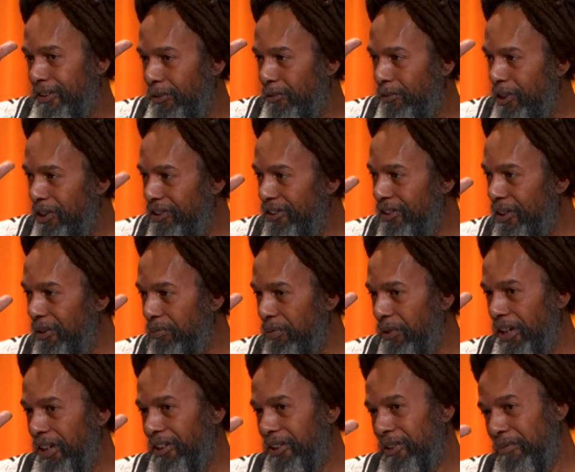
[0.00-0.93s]
the, reasoning
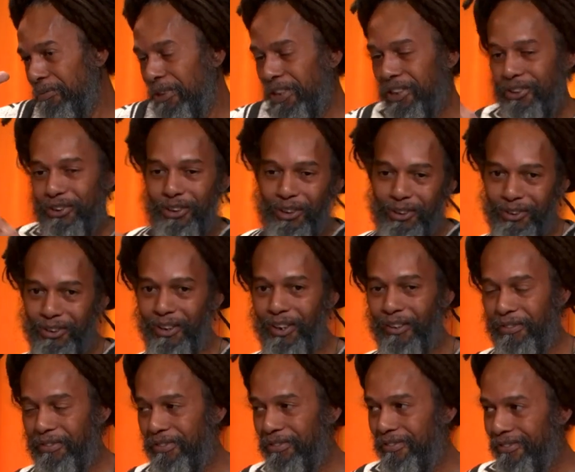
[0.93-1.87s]
part of your brain shuts off.
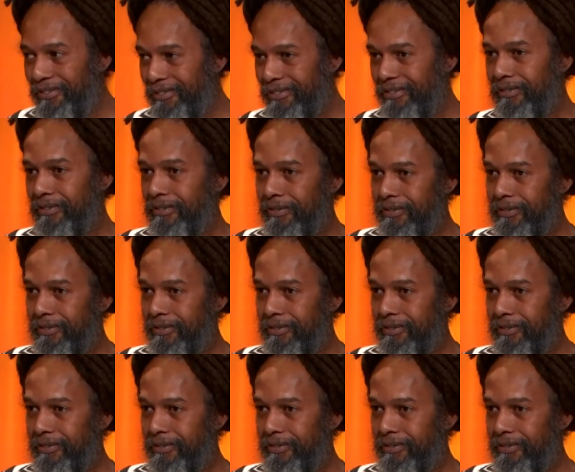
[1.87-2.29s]
Mm-hmm.